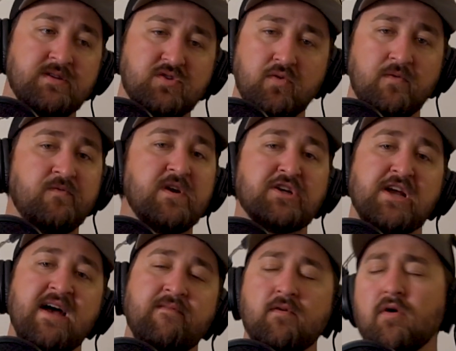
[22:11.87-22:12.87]
So the fish
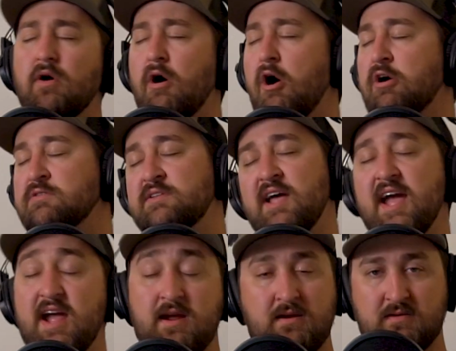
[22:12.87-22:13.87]
have all
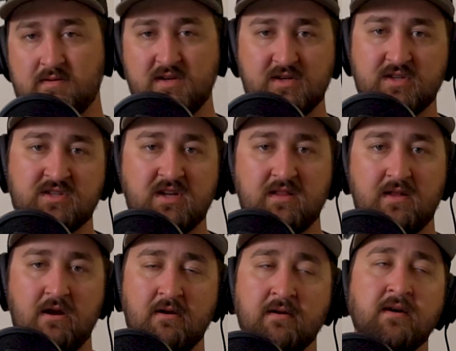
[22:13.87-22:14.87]
day to just sit
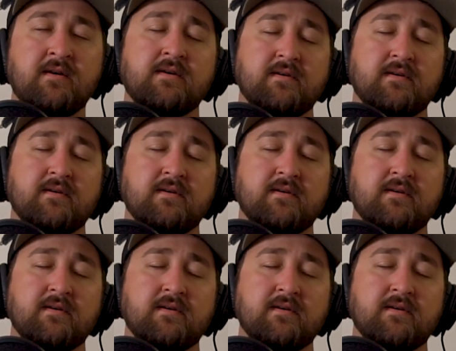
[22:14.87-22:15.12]
there, and